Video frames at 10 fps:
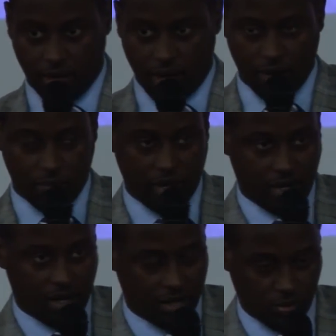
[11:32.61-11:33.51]
I met
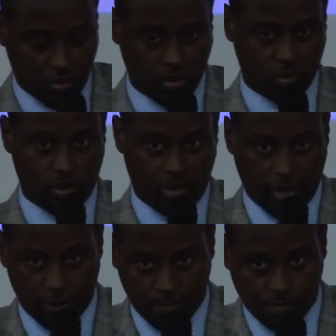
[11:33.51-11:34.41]
and spoken with
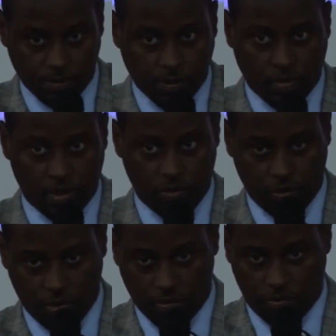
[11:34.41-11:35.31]
the
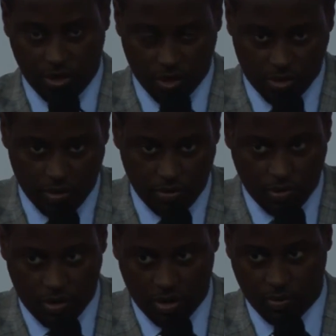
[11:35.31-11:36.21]
Finnish
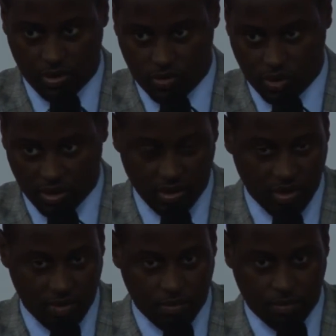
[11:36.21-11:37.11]
Foreign Ministry,
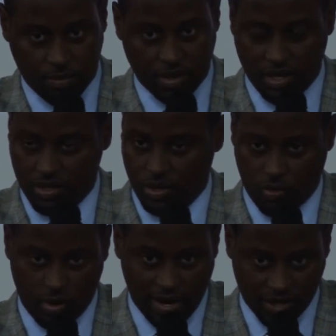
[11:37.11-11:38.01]
but there's no
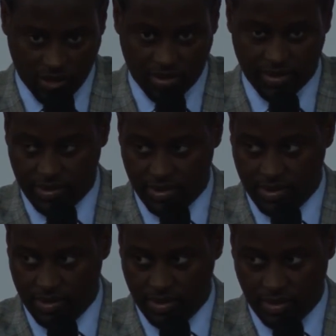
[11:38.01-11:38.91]
reaction.
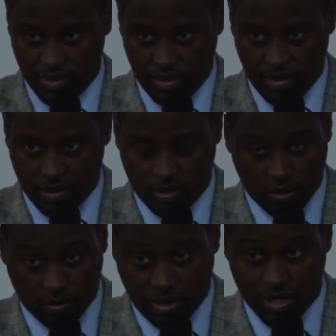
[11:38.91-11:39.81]

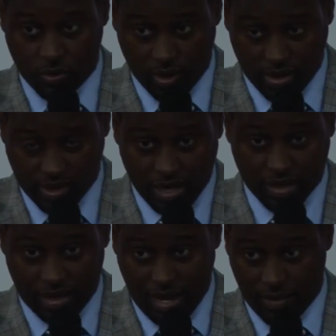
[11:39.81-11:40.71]
So that's what
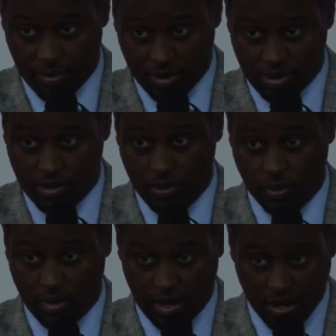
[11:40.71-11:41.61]
exactly happens
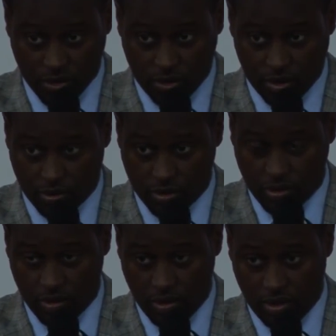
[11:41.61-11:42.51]
with the NGOs.
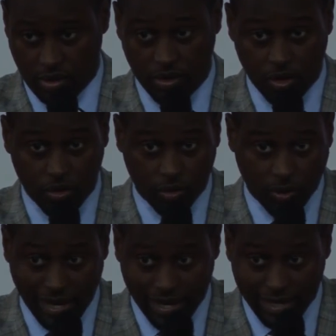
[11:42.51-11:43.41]
They don't
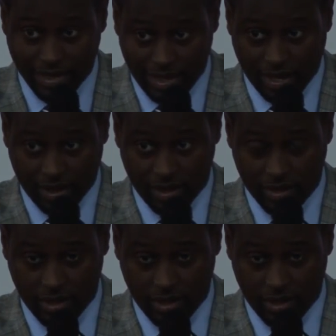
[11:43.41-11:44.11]
do anything.